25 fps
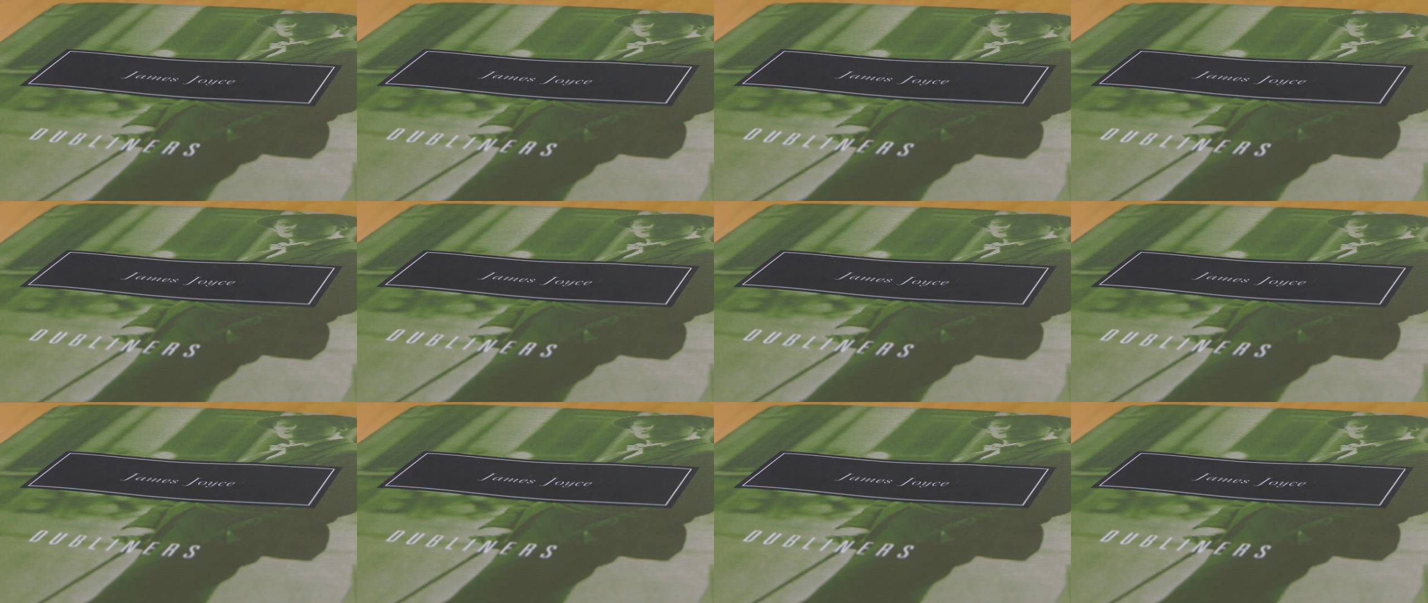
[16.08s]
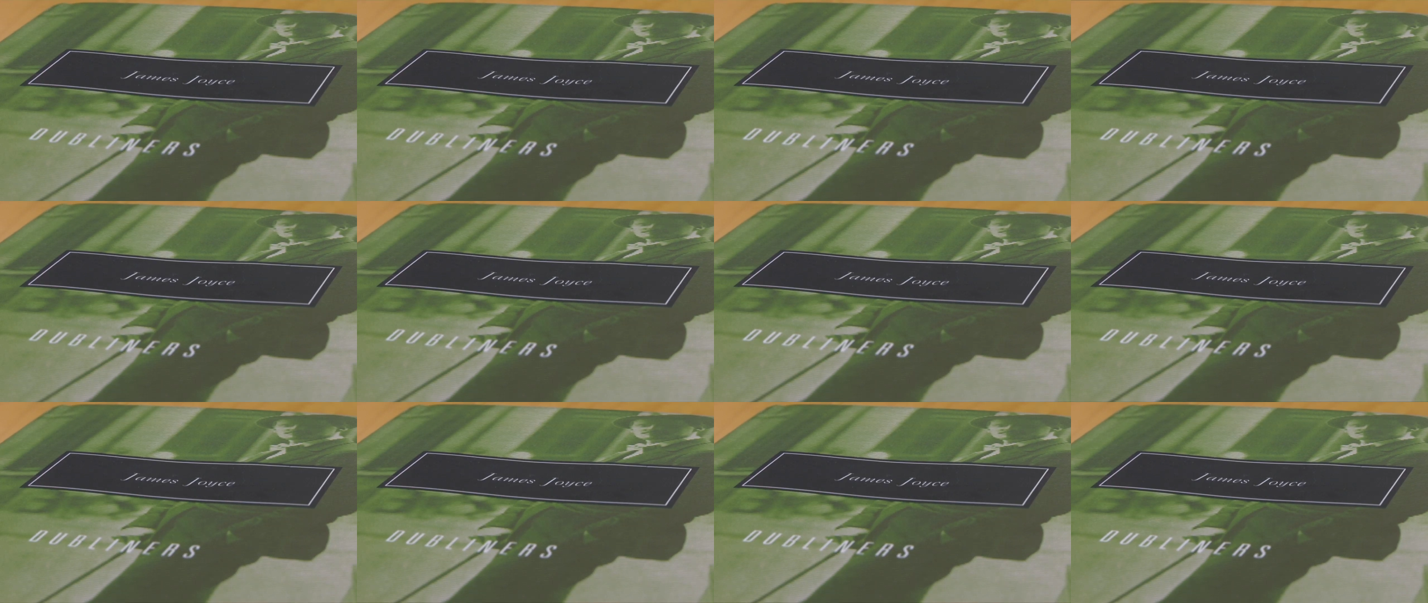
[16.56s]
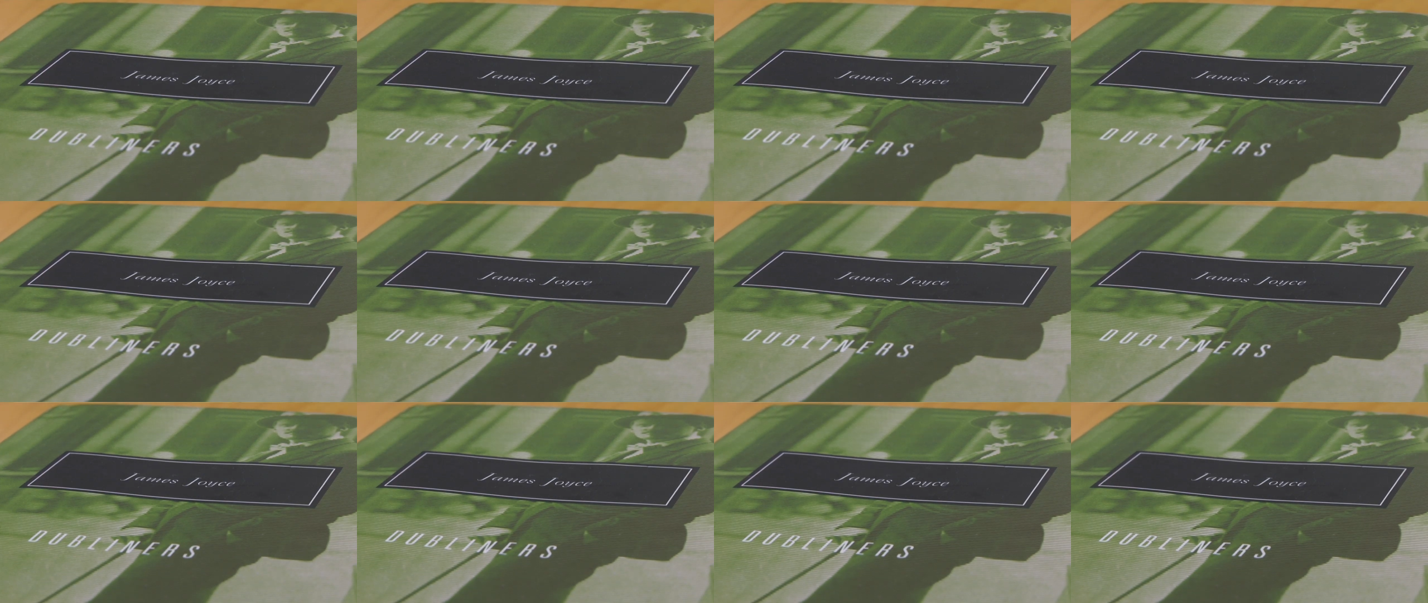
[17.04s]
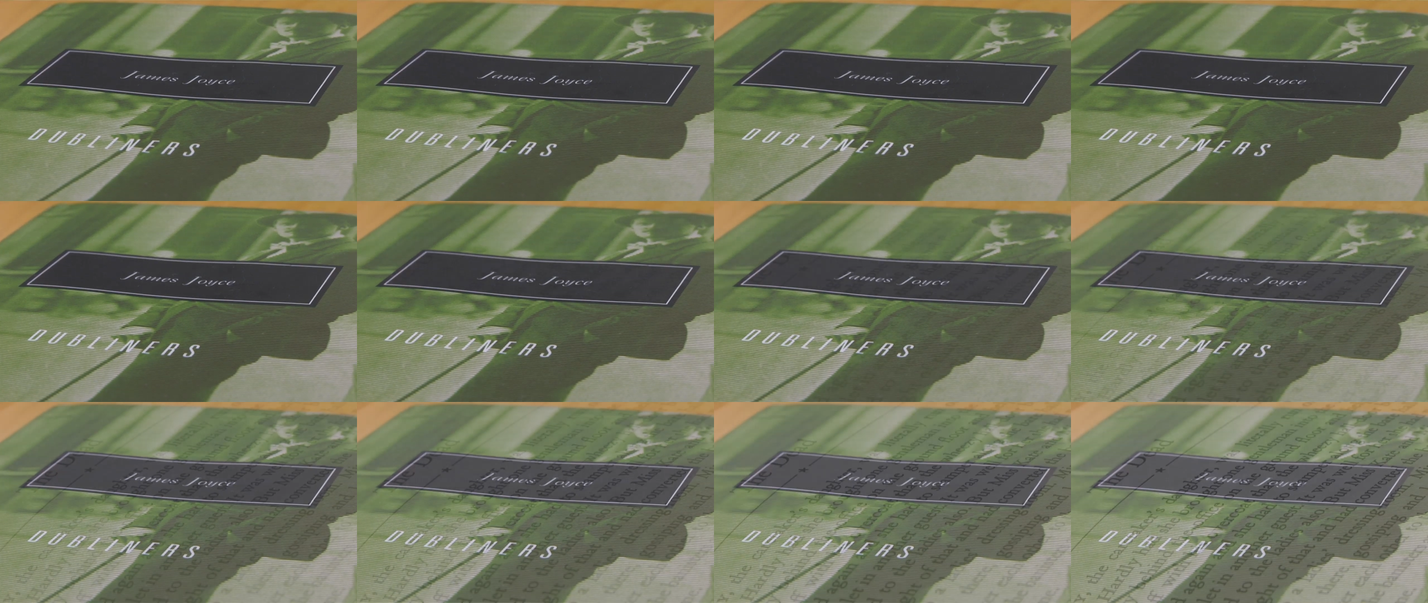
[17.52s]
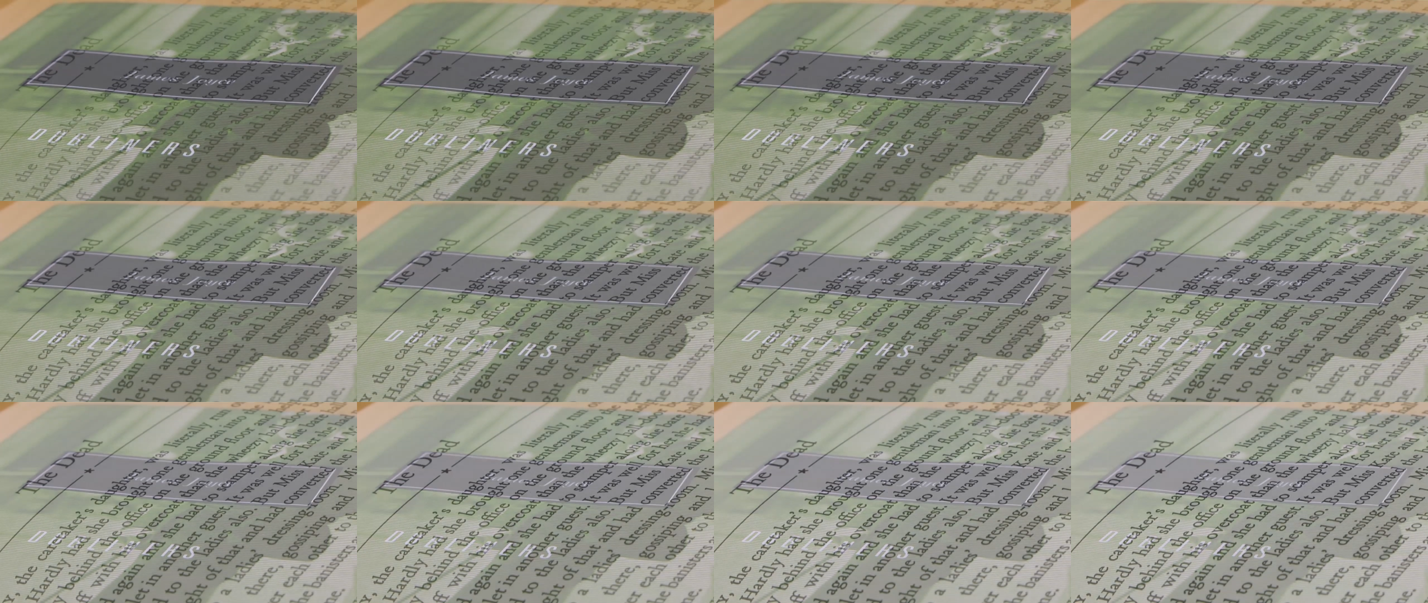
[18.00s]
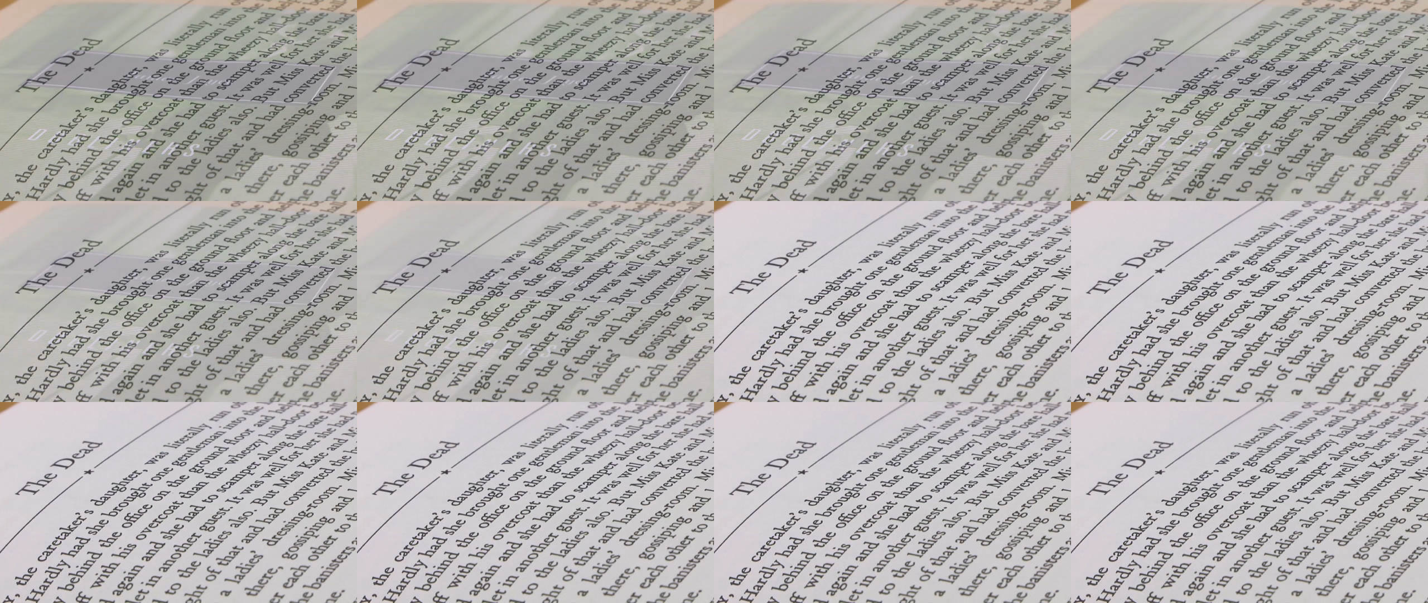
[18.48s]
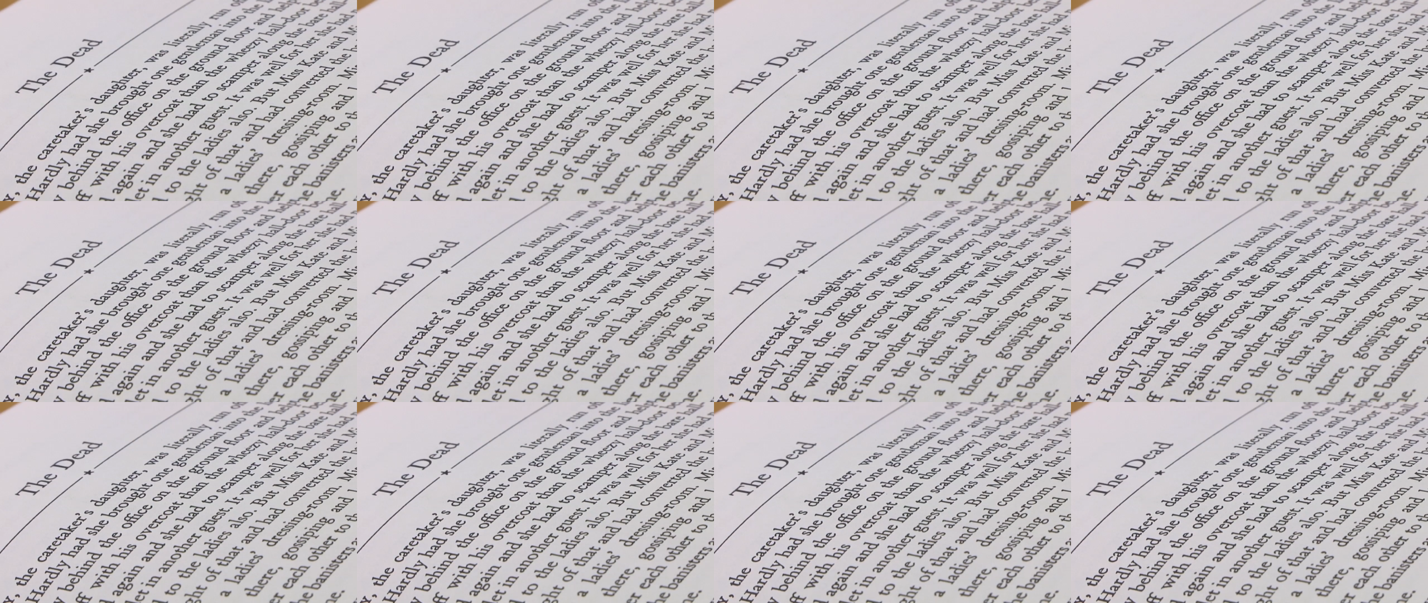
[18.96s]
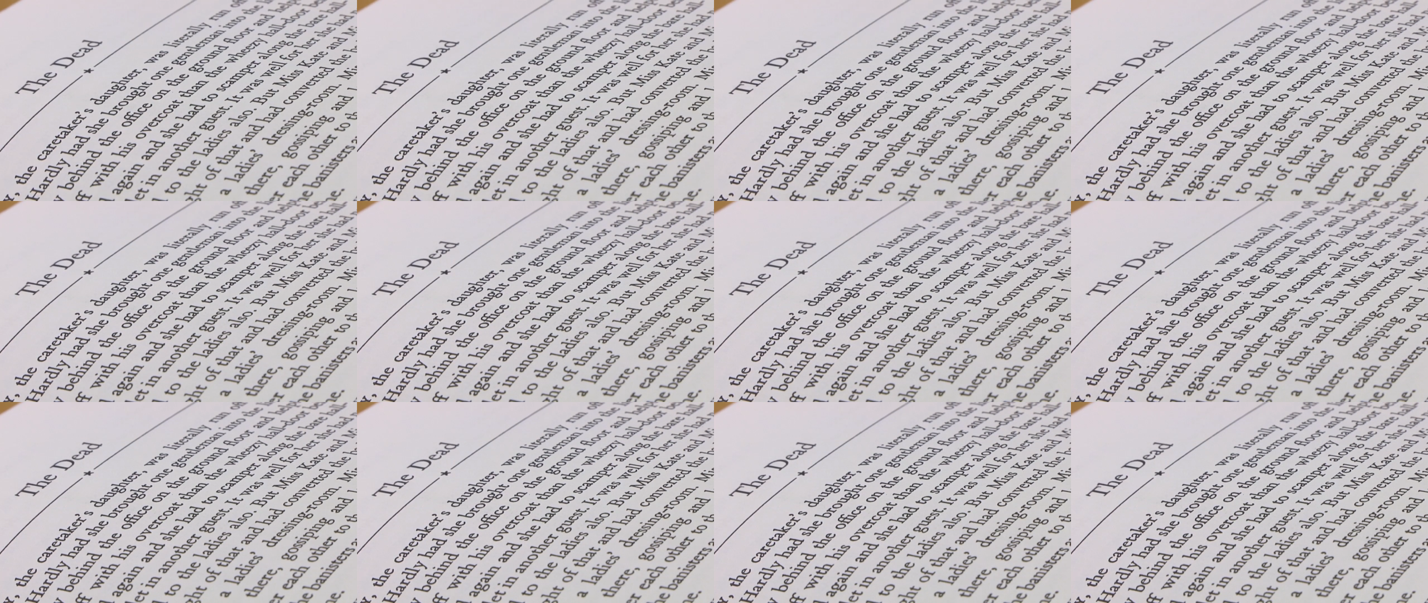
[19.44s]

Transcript: Nobody's mouth can be seen.